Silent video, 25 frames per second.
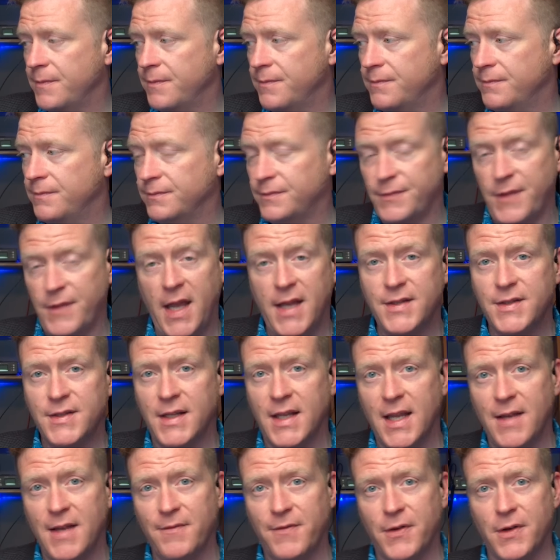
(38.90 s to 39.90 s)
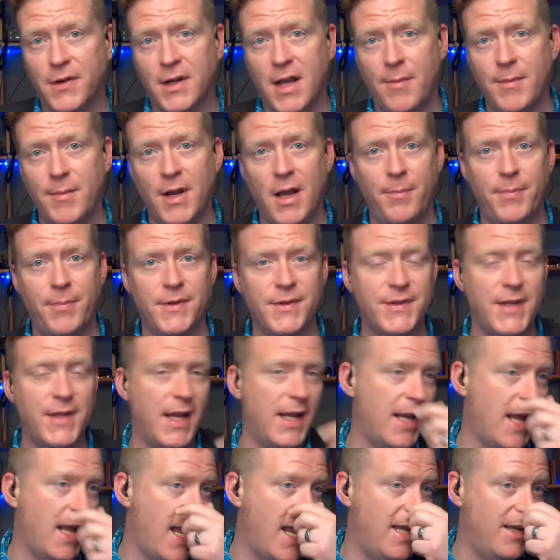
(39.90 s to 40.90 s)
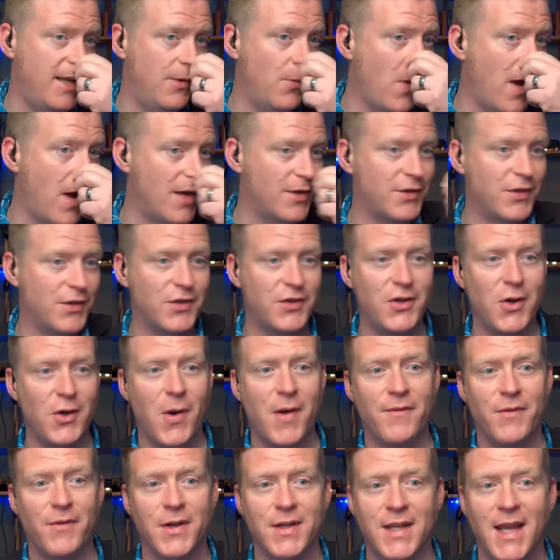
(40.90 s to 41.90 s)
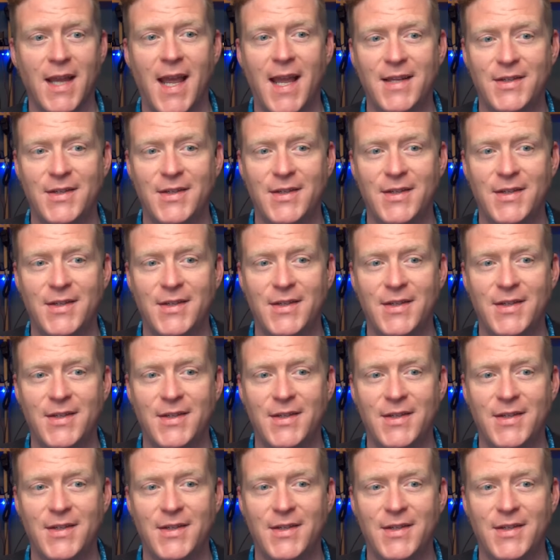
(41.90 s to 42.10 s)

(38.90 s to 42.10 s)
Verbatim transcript: thanks again for coming up and saying, hey, you watch the show every day.